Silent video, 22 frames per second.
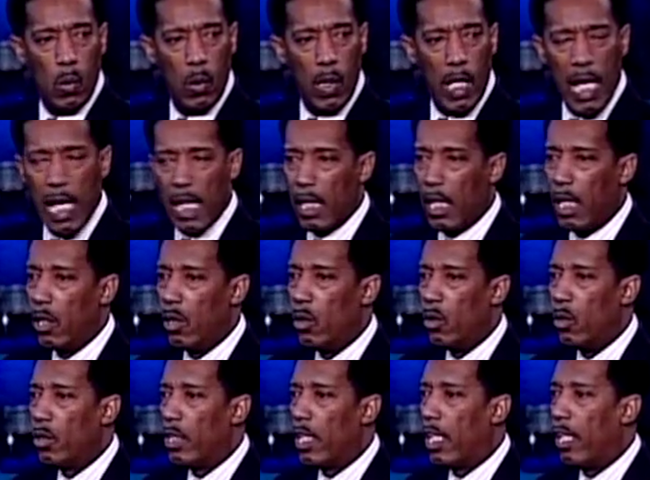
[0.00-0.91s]

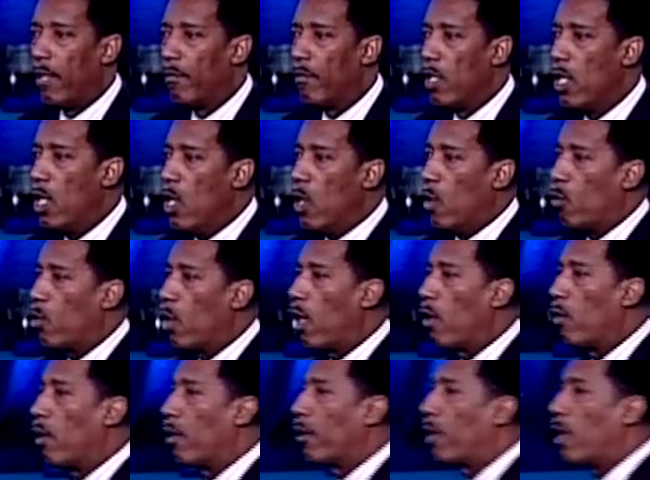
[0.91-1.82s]
Hallelujah.
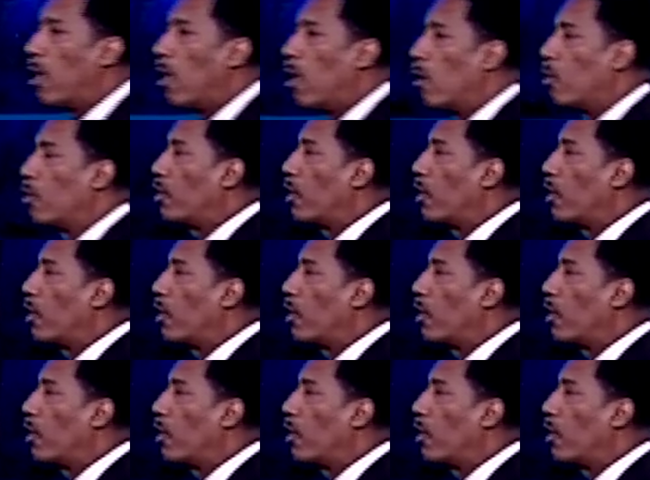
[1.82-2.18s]
Wherewithal